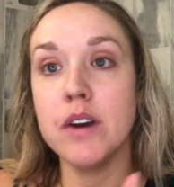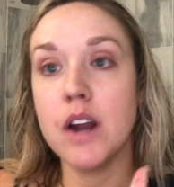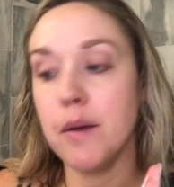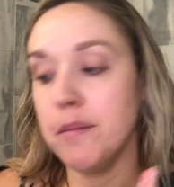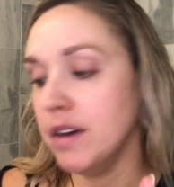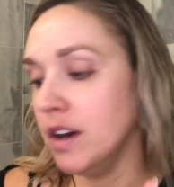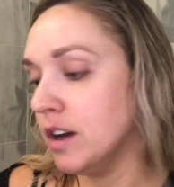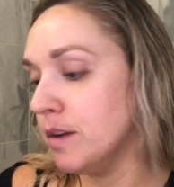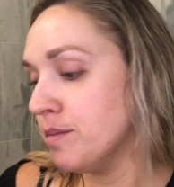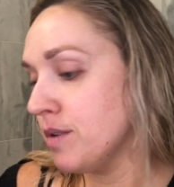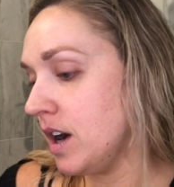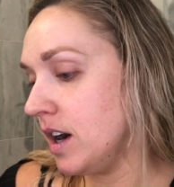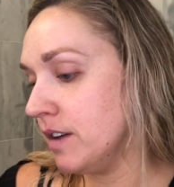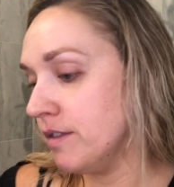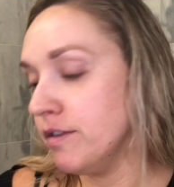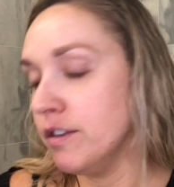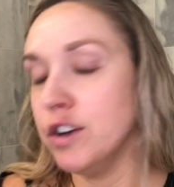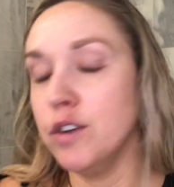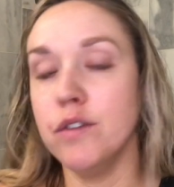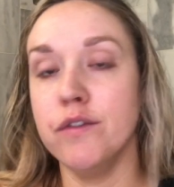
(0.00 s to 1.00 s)
would not be a good product
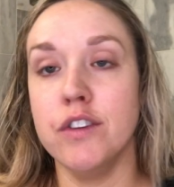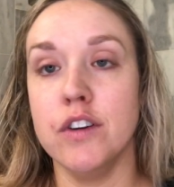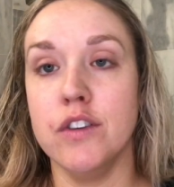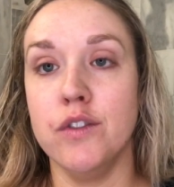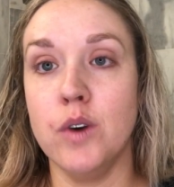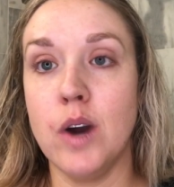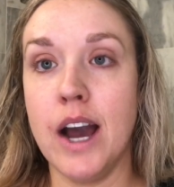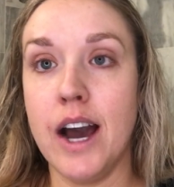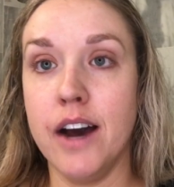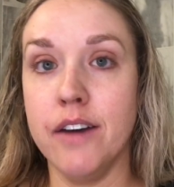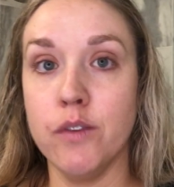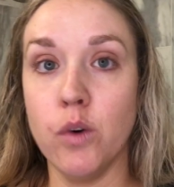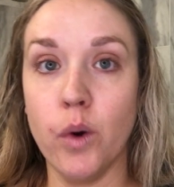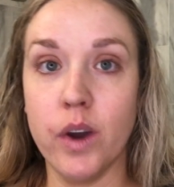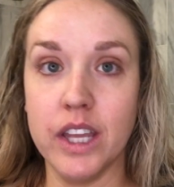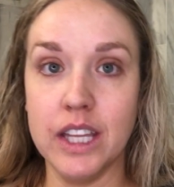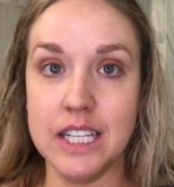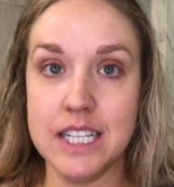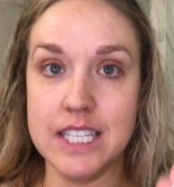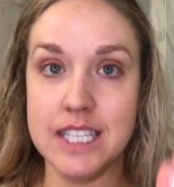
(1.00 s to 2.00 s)
for you if you have
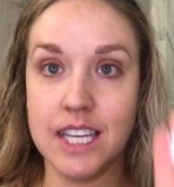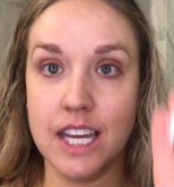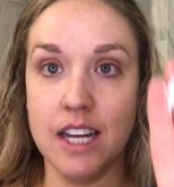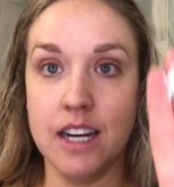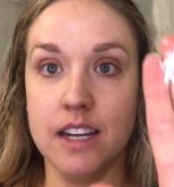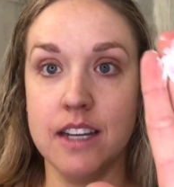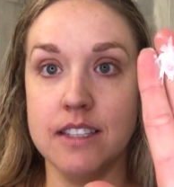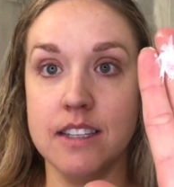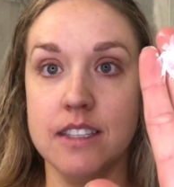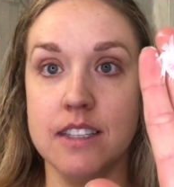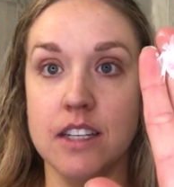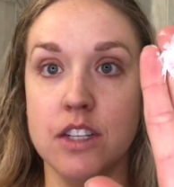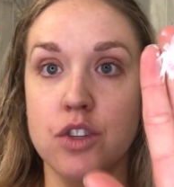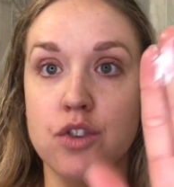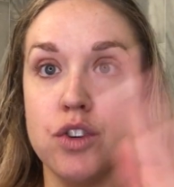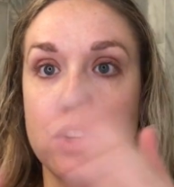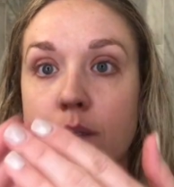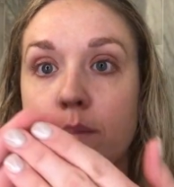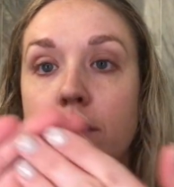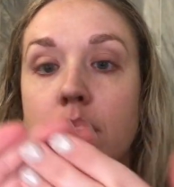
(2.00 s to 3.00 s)
oily skin because it's
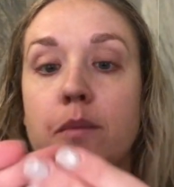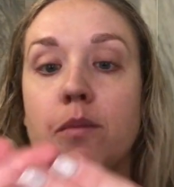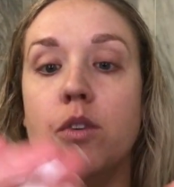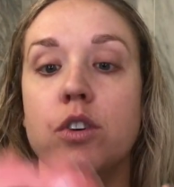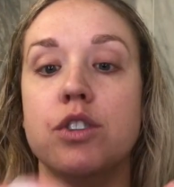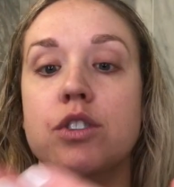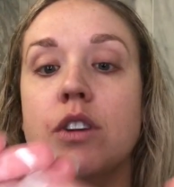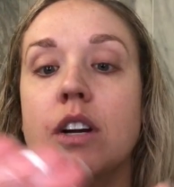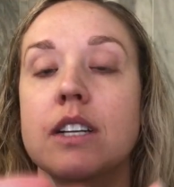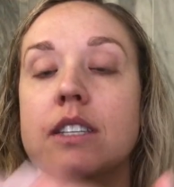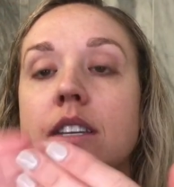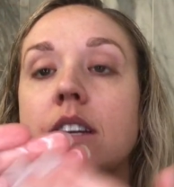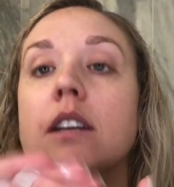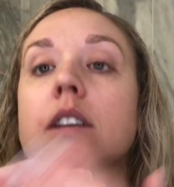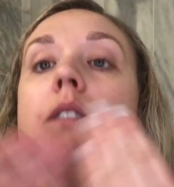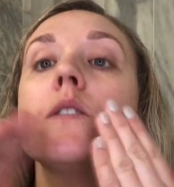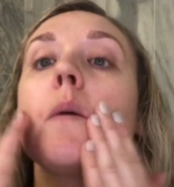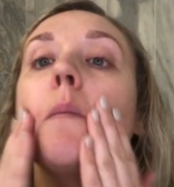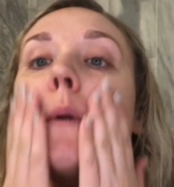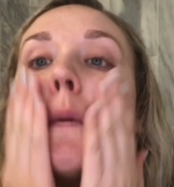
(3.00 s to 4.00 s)
extremely moisturizing.
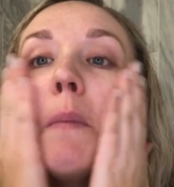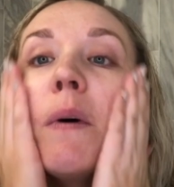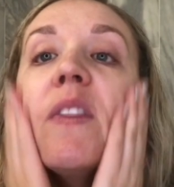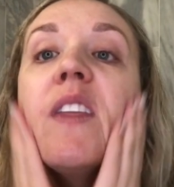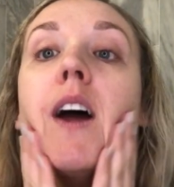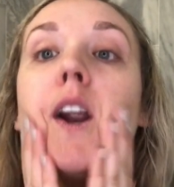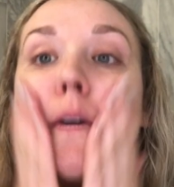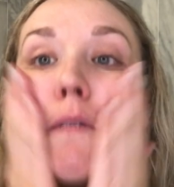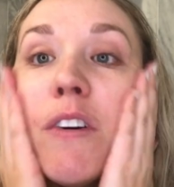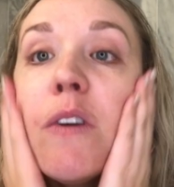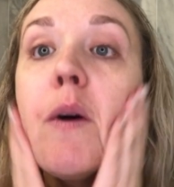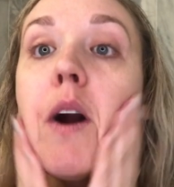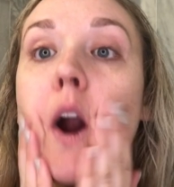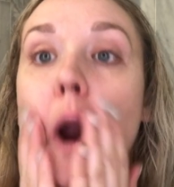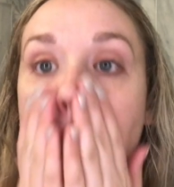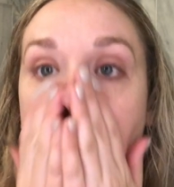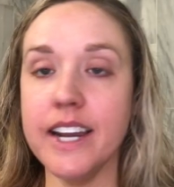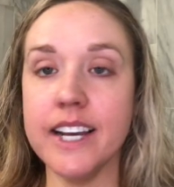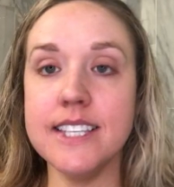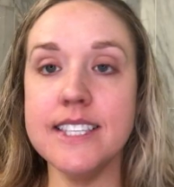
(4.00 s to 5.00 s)
So I'm gonna put that everywhere.
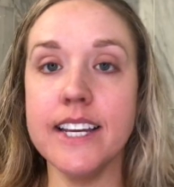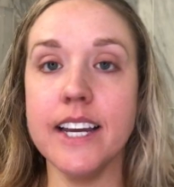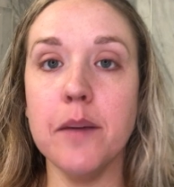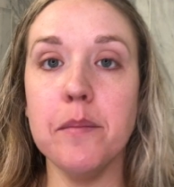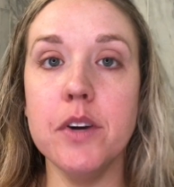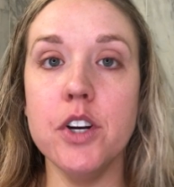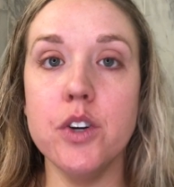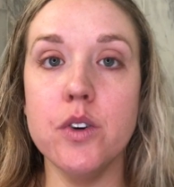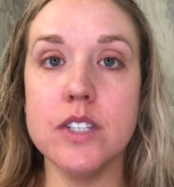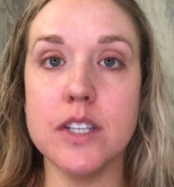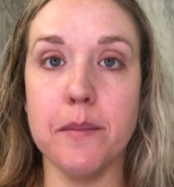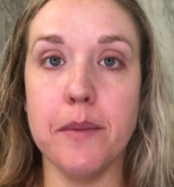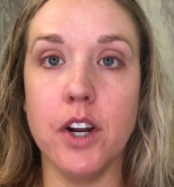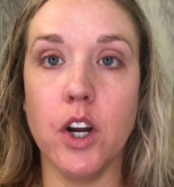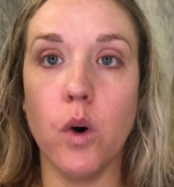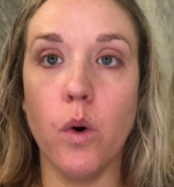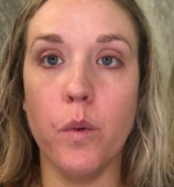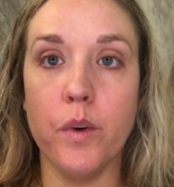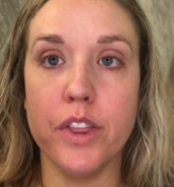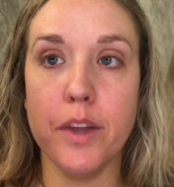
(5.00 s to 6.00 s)
Next thing I'm gonna do is I'm gonna
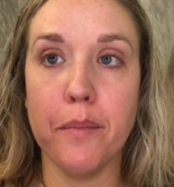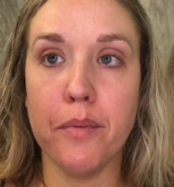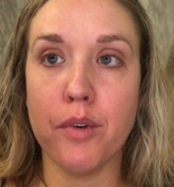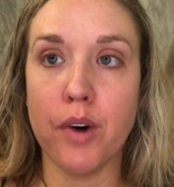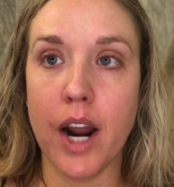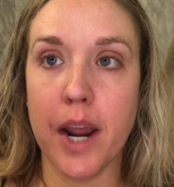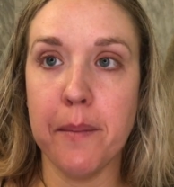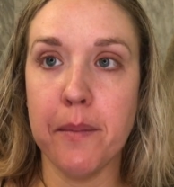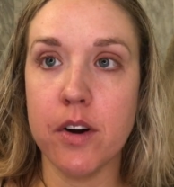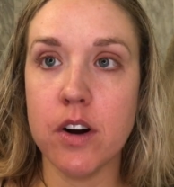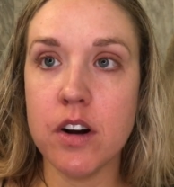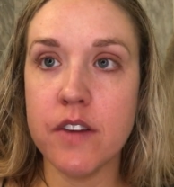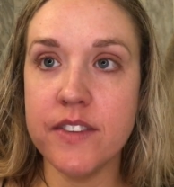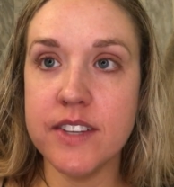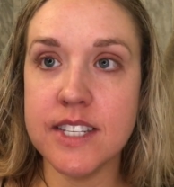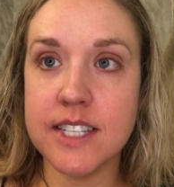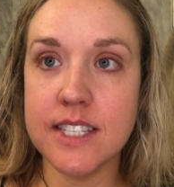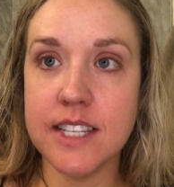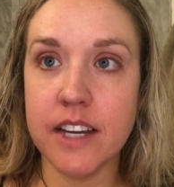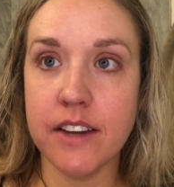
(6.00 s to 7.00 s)
go in with a primer.
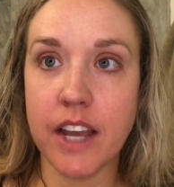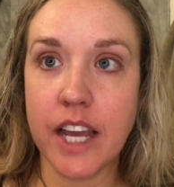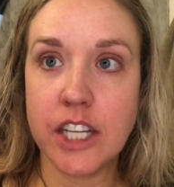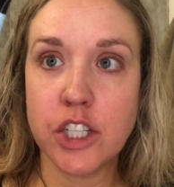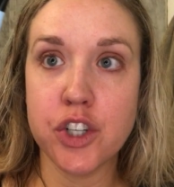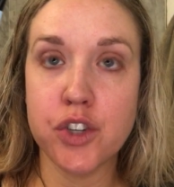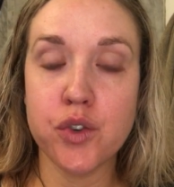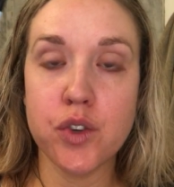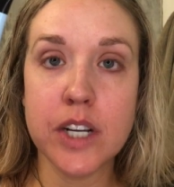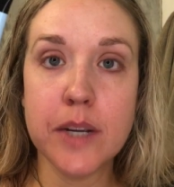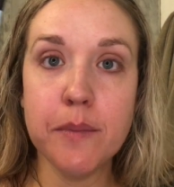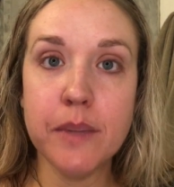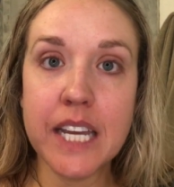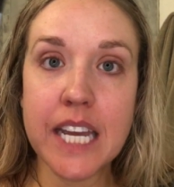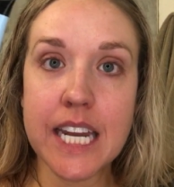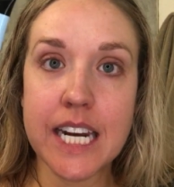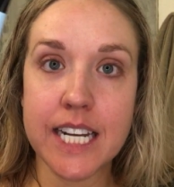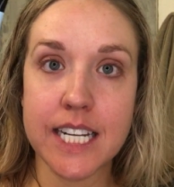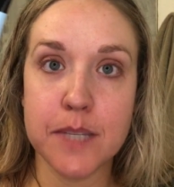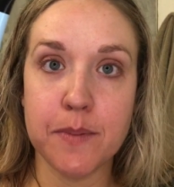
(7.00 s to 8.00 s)
This is an extremely
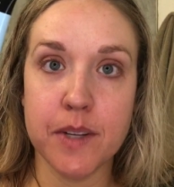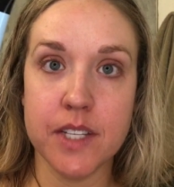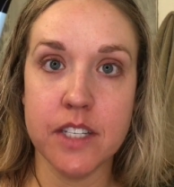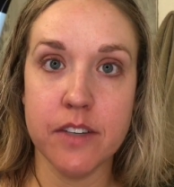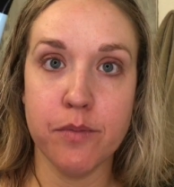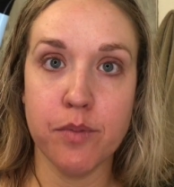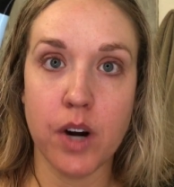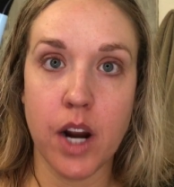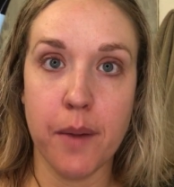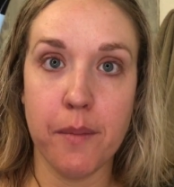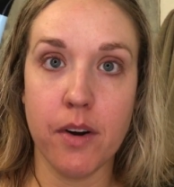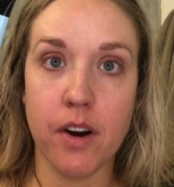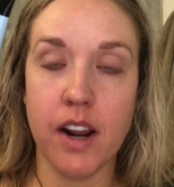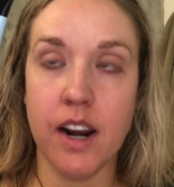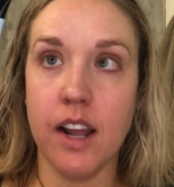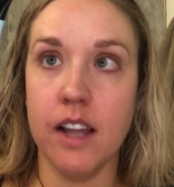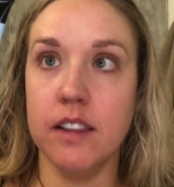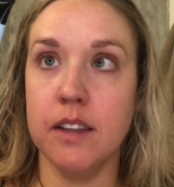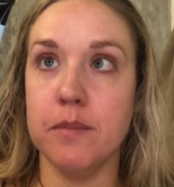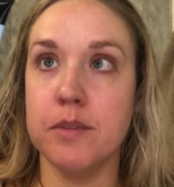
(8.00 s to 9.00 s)
inexpensive primer and
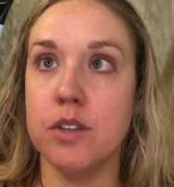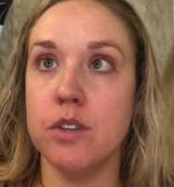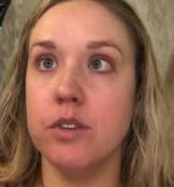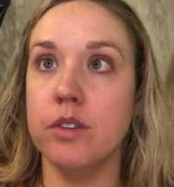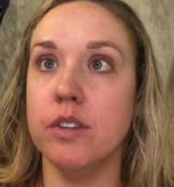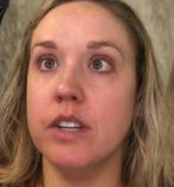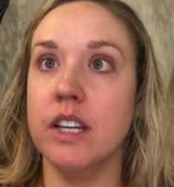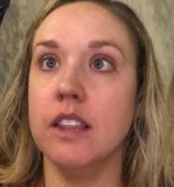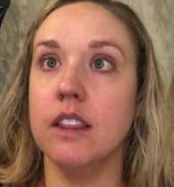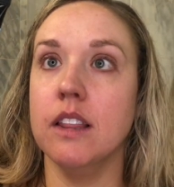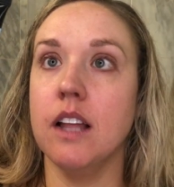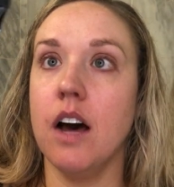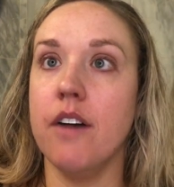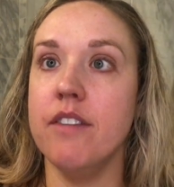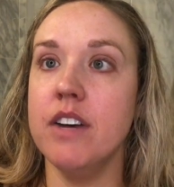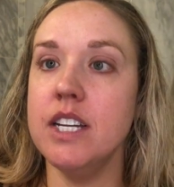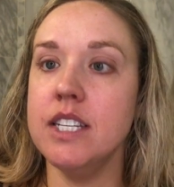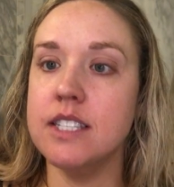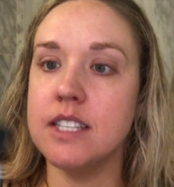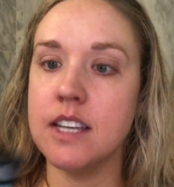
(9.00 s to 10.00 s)
I absolutely love
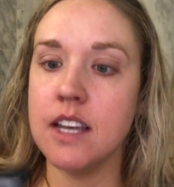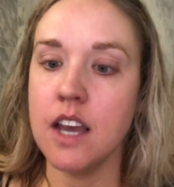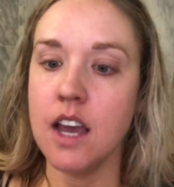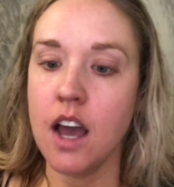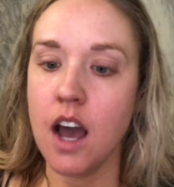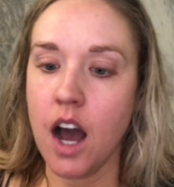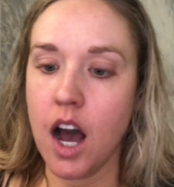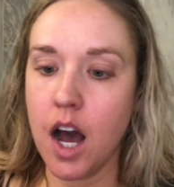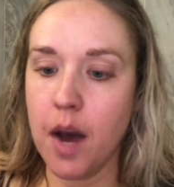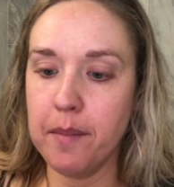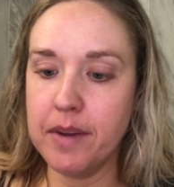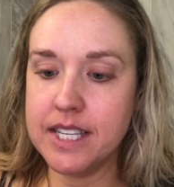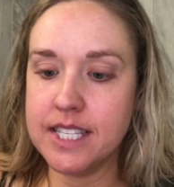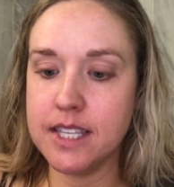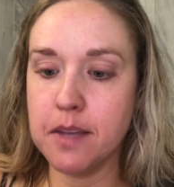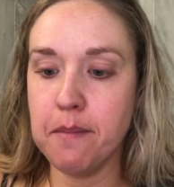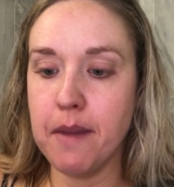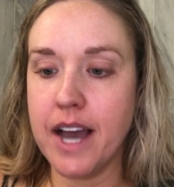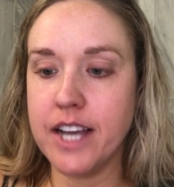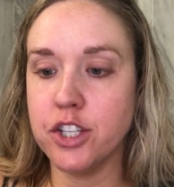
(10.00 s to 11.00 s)
it. It's
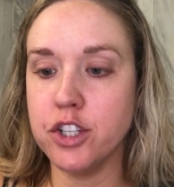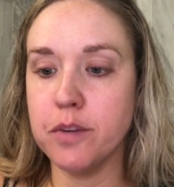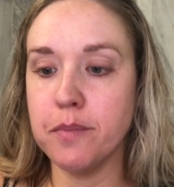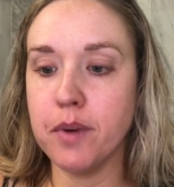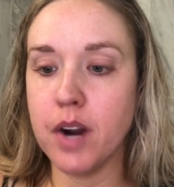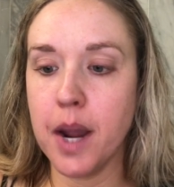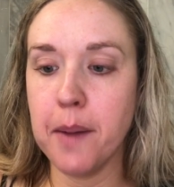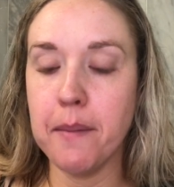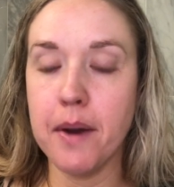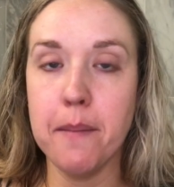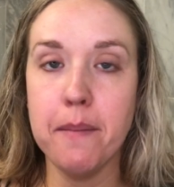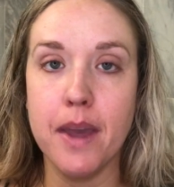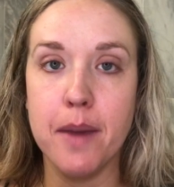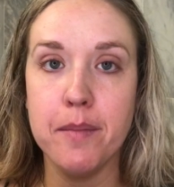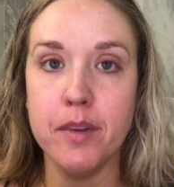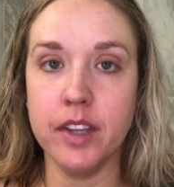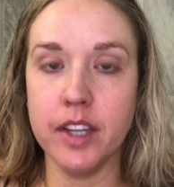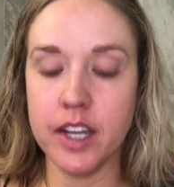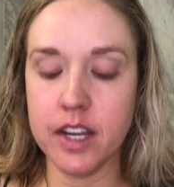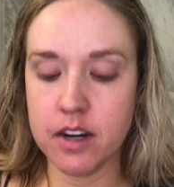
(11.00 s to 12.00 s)
the Master Prime by
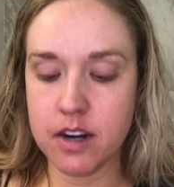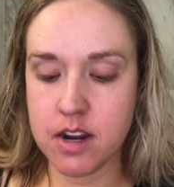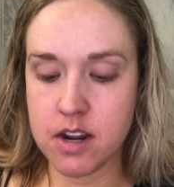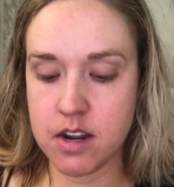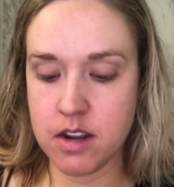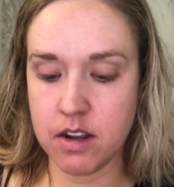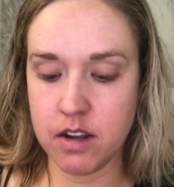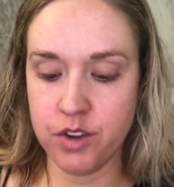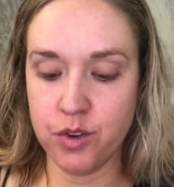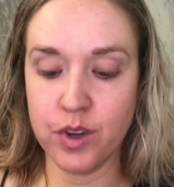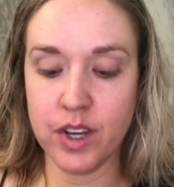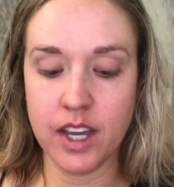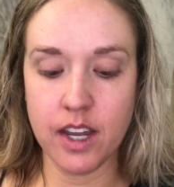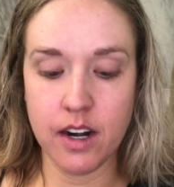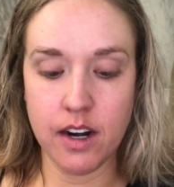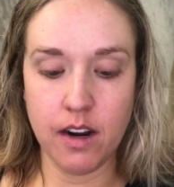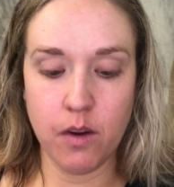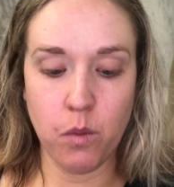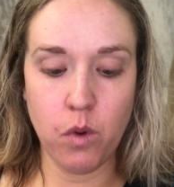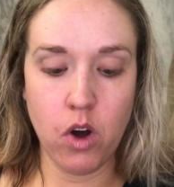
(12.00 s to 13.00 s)
Maybelline. You can get it
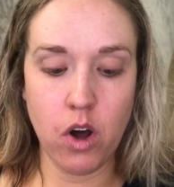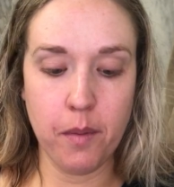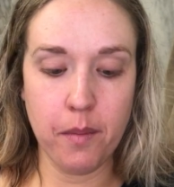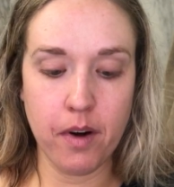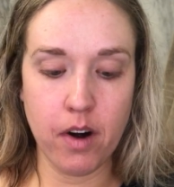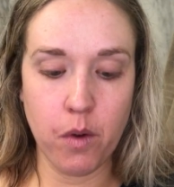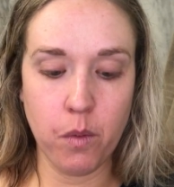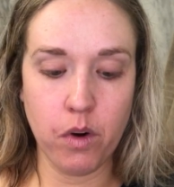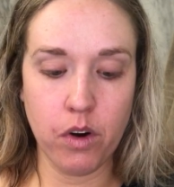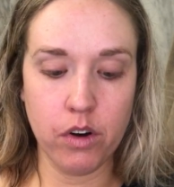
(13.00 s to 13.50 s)
at Walmart,